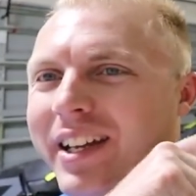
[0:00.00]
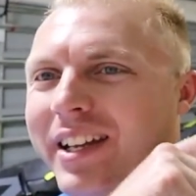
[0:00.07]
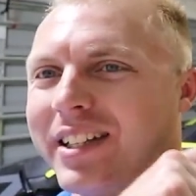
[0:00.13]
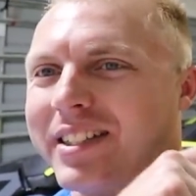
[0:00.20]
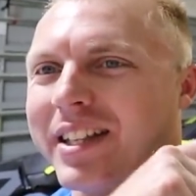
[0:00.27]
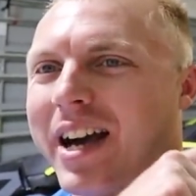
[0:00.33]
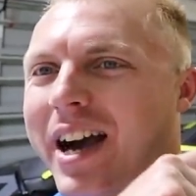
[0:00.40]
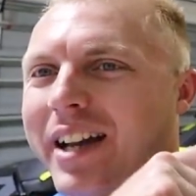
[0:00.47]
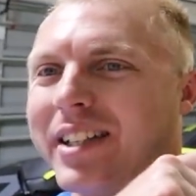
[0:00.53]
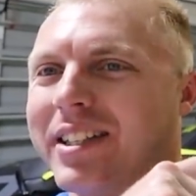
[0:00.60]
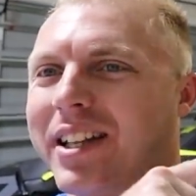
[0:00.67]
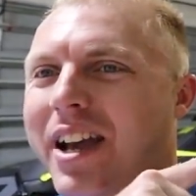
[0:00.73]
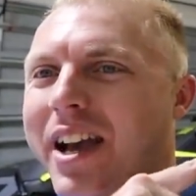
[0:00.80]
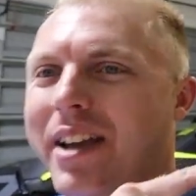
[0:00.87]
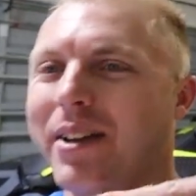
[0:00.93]
it's not as
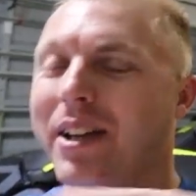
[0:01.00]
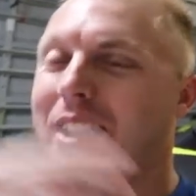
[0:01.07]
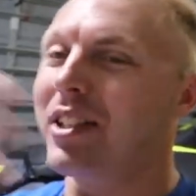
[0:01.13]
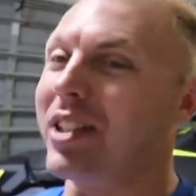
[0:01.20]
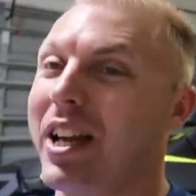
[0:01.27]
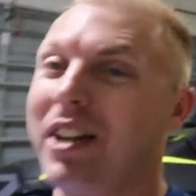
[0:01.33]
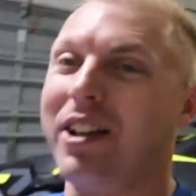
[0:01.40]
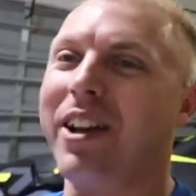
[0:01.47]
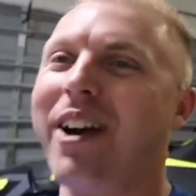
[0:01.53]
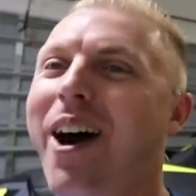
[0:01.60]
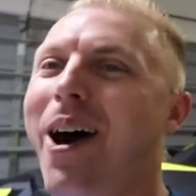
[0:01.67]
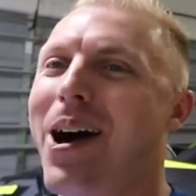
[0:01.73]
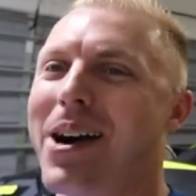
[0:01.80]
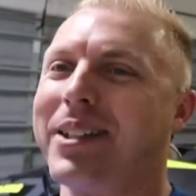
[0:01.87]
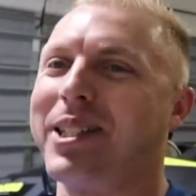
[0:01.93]
light. And it's like
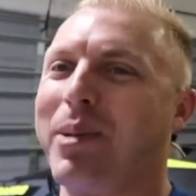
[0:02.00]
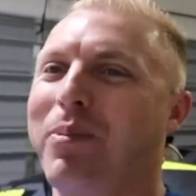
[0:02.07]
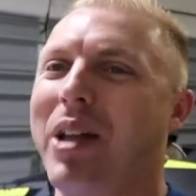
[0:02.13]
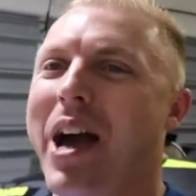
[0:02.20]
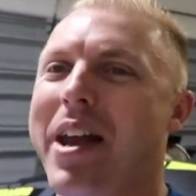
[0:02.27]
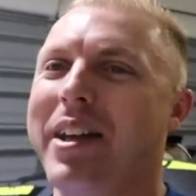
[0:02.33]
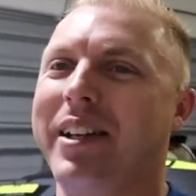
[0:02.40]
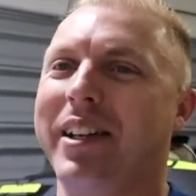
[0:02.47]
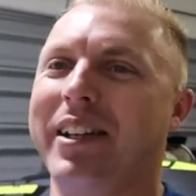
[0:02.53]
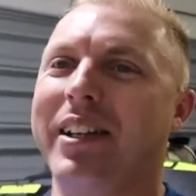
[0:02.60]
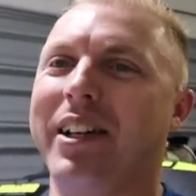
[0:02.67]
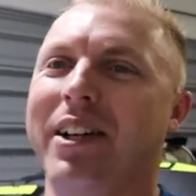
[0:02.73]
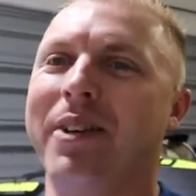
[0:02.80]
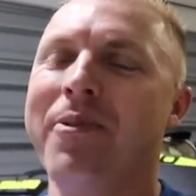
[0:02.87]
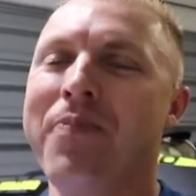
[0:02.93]
awesome lighting in
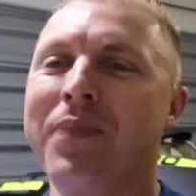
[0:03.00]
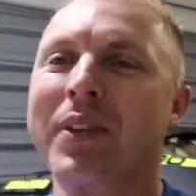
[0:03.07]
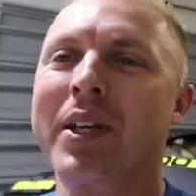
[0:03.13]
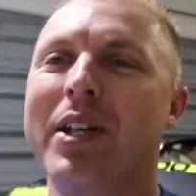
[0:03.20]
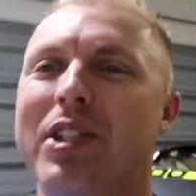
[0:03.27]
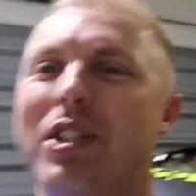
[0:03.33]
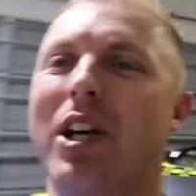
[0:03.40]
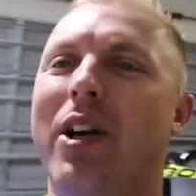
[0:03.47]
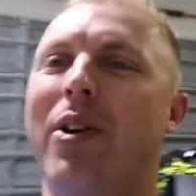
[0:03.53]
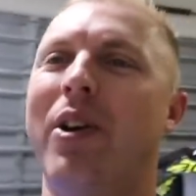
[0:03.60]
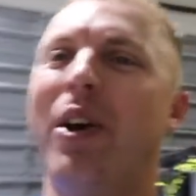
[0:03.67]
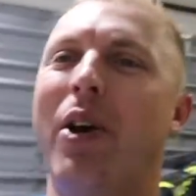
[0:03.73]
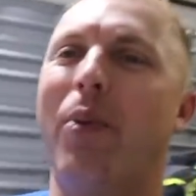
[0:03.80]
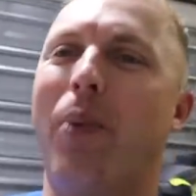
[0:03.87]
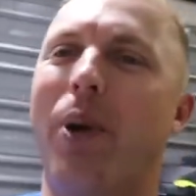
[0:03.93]
here. So